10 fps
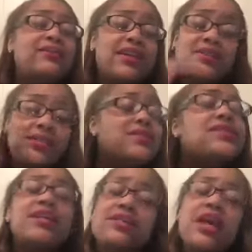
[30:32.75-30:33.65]
this this
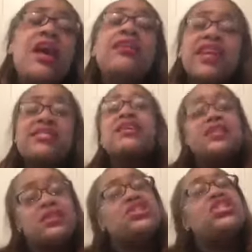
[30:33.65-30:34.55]
is this
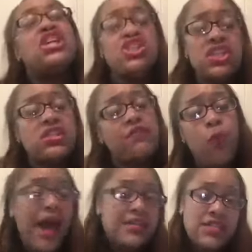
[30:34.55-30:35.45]
is the teachings of
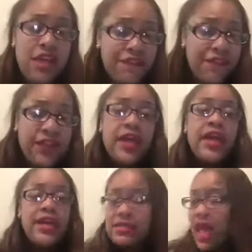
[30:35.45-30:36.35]
why suffering
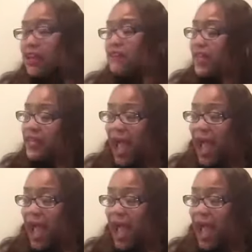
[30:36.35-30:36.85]
is not in vain.